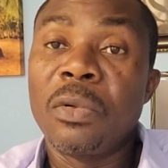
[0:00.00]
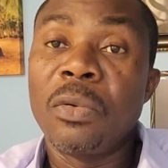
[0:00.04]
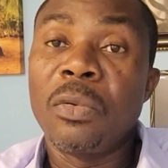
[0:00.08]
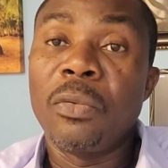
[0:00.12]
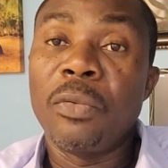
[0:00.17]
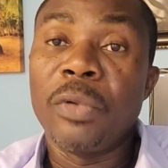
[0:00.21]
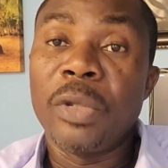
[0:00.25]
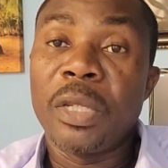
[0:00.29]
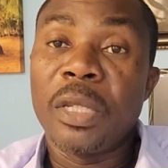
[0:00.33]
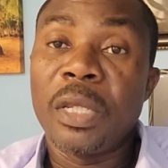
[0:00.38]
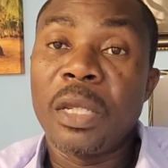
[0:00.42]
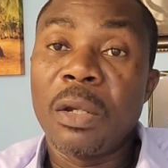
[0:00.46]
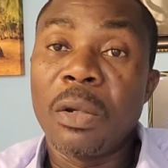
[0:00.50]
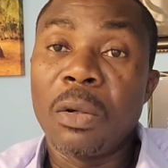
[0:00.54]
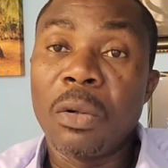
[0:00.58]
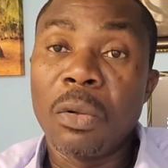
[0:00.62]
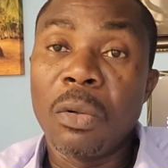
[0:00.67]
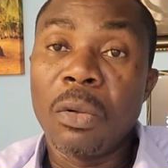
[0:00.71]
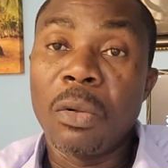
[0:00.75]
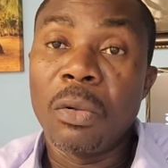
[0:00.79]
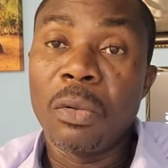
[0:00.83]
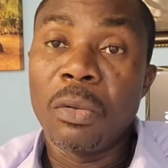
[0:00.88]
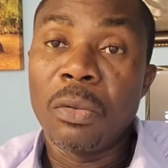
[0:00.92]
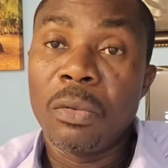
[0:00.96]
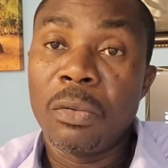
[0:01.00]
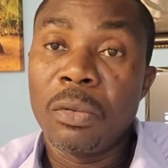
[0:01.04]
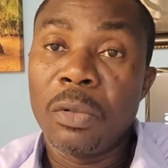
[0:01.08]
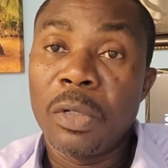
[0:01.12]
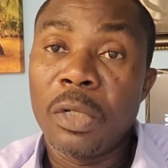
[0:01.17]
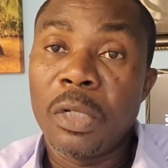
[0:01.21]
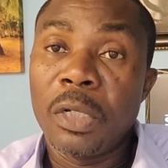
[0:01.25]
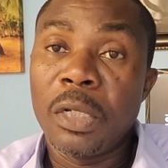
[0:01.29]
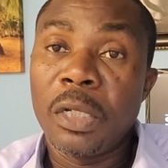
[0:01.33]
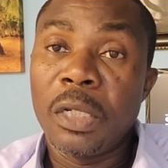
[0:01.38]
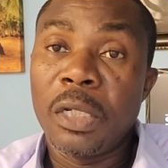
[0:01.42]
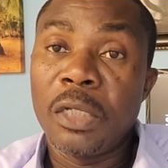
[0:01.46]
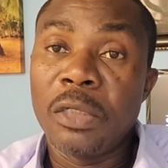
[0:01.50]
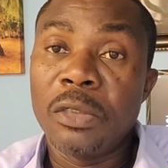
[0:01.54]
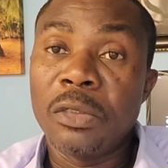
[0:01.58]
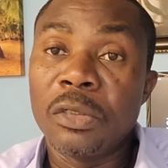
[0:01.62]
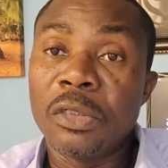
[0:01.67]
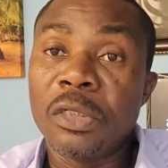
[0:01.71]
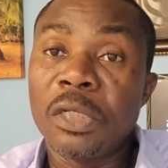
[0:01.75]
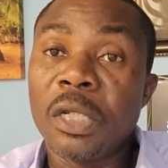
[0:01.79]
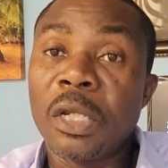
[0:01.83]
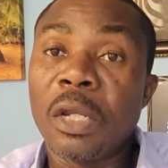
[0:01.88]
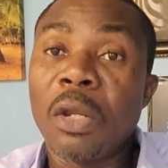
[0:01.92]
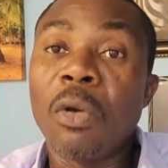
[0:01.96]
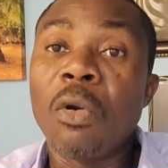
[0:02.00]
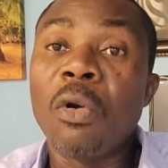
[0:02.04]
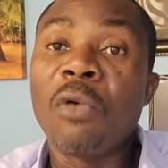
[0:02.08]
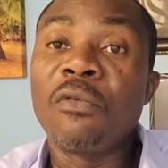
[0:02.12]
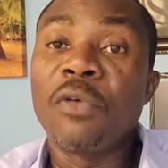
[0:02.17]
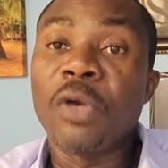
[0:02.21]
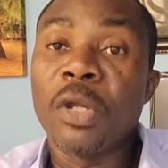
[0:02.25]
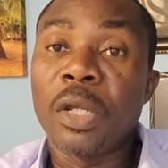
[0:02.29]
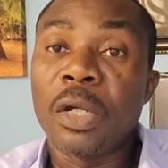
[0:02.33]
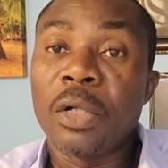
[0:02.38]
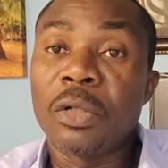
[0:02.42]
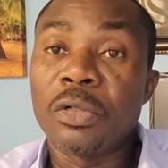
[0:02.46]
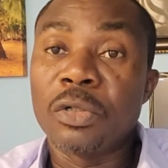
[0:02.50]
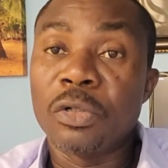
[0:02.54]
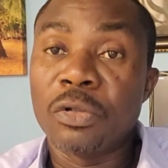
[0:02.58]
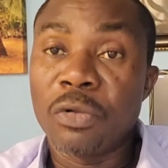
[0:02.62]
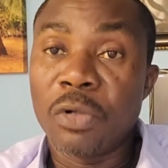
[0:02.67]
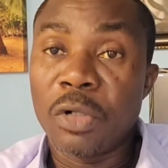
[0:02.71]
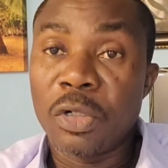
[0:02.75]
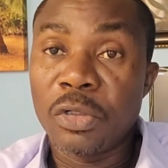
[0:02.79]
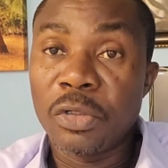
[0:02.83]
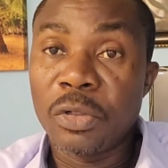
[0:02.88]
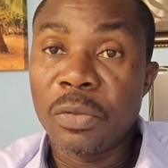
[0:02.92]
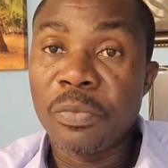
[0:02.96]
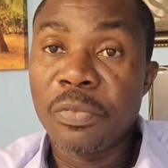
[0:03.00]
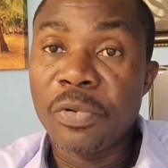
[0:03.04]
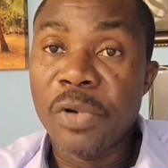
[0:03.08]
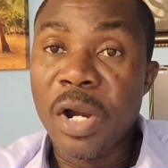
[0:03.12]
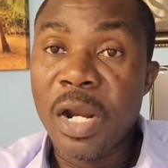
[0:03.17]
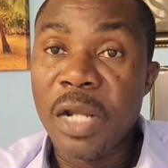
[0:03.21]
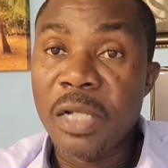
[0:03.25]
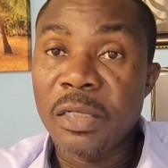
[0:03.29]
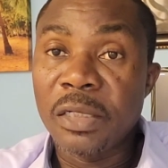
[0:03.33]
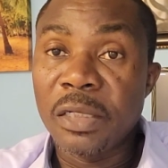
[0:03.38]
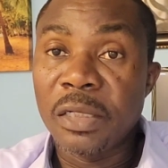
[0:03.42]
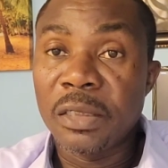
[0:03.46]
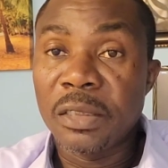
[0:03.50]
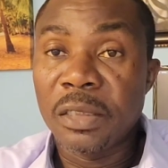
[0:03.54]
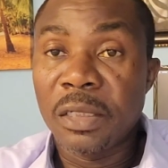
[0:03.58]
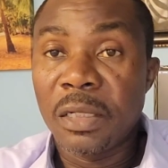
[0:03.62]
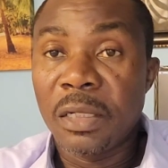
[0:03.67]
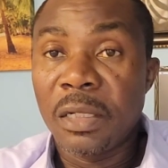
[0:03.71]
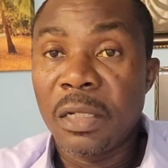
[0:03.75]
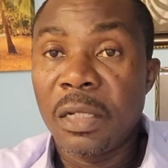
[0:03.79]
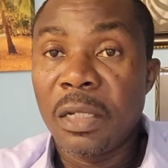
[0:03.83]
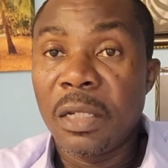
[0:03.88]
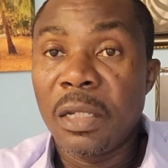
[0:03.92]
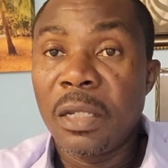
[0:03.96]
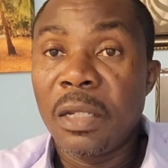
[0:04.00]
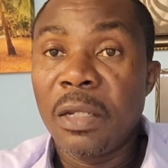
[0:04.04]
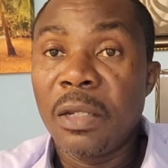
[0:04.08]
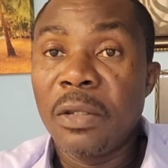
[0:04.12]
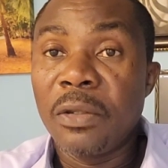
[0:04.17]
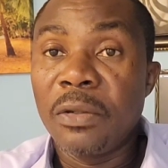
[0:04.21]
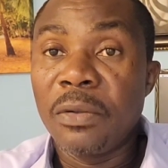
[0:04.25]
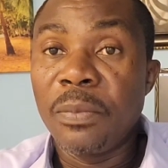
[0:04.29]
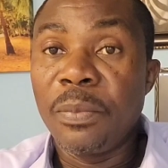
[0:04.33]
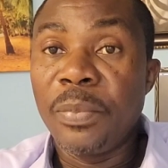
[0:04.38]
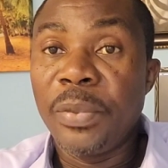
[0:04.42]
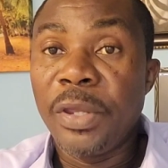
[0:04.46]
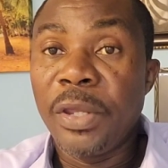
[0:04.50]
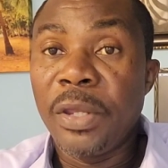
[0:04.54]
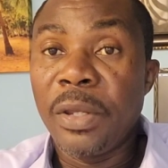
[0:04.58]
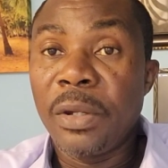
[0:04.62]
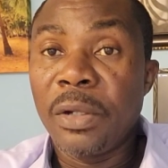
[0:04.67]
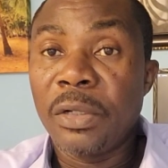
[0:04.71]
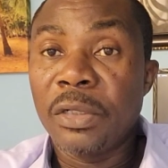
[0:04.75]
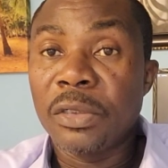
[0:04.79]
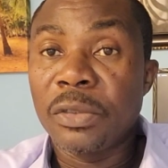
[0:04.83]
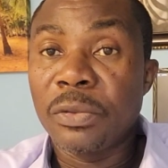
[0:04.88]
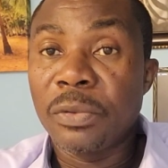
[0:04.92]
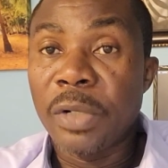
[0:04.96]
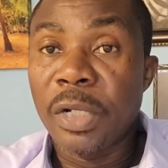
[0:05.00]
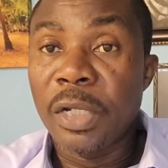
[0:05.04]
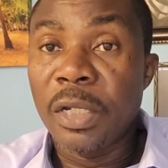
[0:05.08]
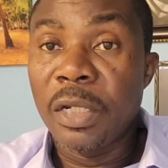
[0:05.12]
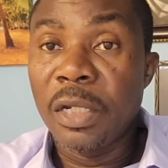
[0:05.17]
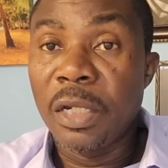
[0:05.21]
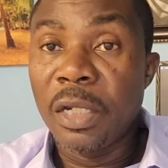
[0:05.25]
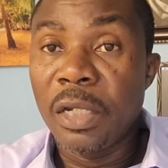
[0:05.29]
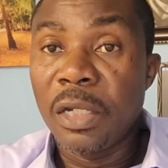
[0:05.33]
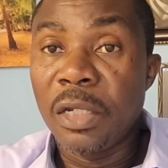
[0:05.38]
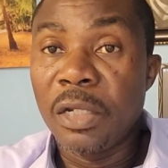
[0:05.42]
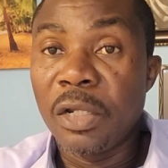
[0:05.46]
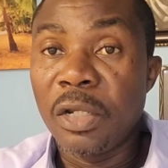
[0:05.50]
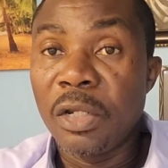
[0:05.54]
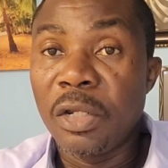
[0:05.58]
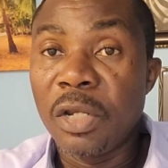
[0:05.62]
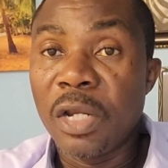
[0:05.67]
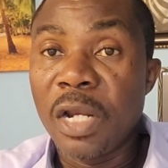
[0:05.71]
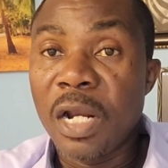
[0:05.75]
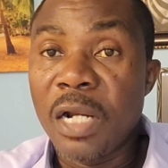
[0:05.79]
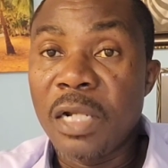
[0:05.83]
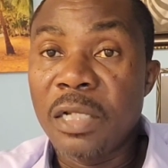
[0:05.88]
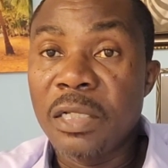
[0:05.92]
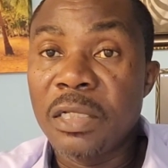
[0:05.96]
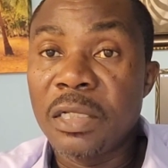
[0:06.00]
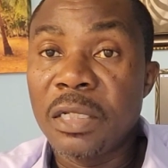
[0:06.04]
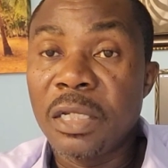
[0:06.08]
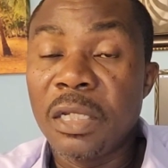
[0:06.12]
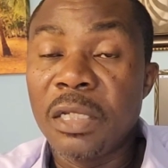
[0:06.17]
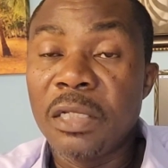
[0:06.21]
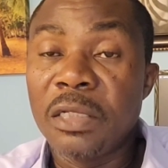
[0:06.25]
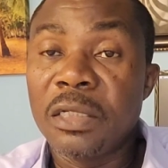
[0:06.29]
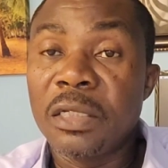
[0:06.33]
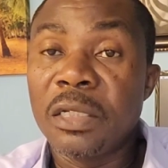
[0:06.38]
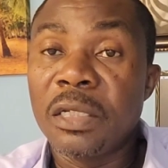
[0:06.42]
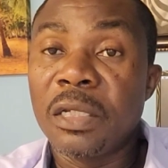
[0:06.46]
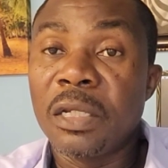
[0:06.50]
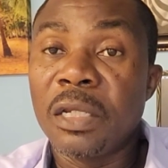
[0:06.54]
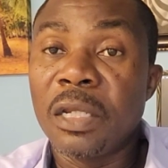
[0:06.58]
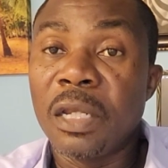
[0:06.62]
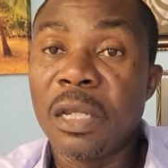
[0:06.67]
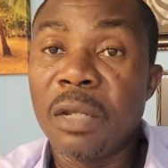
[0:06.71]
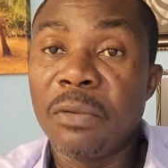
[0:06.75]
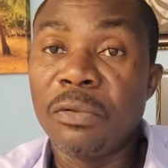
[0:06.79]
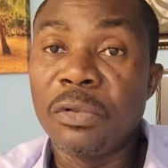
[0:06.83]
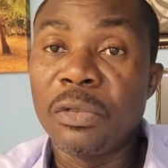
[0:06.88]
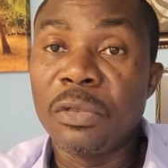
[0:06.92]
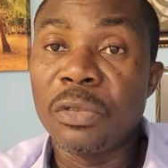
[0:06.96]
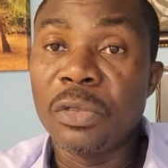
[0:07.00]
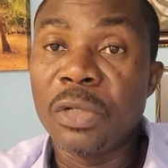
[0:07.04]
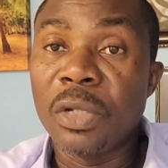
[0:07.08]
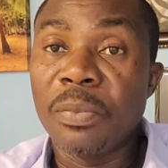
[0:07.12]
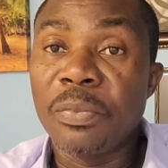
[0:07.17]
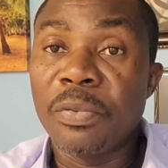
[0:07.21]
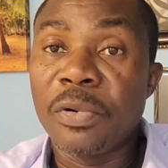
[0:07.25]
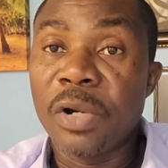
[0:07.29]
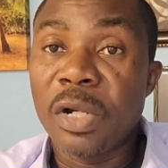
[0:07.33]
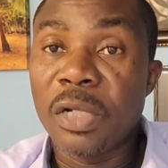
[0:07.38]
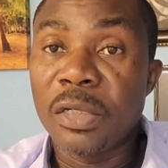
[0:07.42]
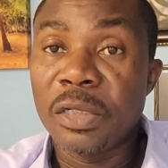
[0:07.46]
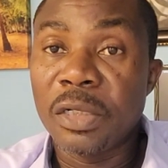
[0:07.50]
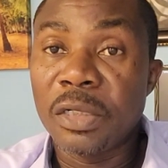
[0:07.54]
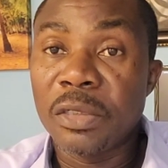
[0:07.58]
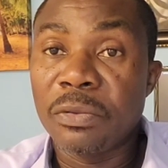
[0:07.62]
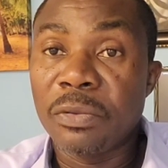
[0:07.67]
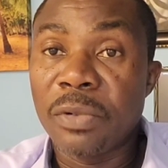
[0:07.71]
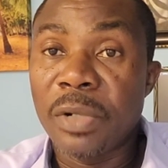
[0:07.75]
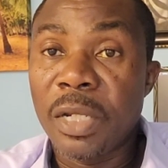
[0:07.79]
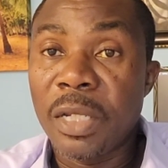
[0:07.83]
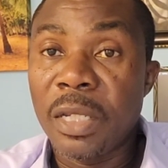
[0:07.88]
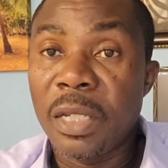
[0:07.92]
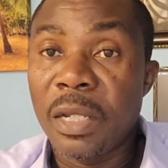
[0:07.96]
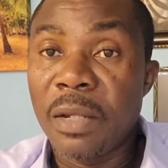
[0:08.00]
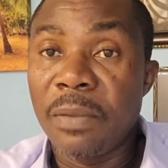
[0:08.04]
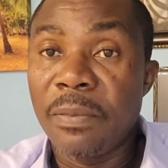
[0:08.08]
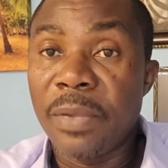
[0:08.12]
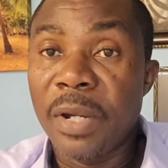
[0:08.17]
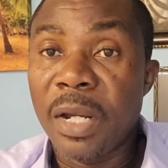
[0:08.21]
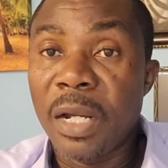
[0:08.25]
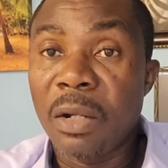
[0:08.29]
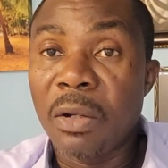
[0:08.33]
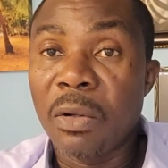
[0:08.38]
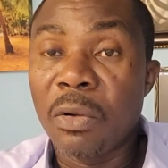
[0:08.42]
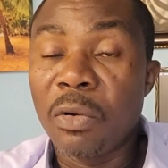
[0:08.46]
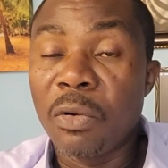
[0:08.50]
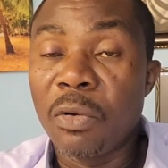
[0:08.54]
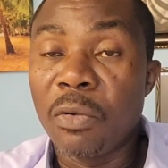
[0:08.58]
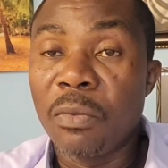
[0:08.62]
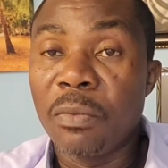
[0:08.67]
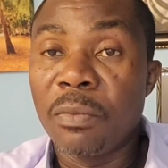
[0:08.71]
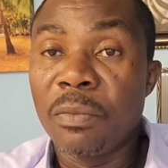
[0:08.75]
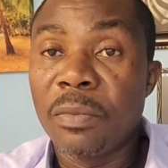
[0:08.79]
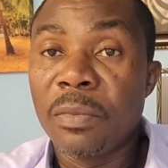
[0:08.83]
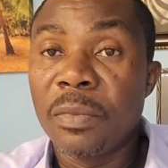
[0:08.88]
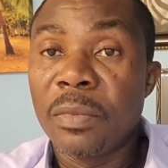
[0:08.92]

we can go into taking over your construction project. You pay us right here in the United States, and we do your projects right there back home.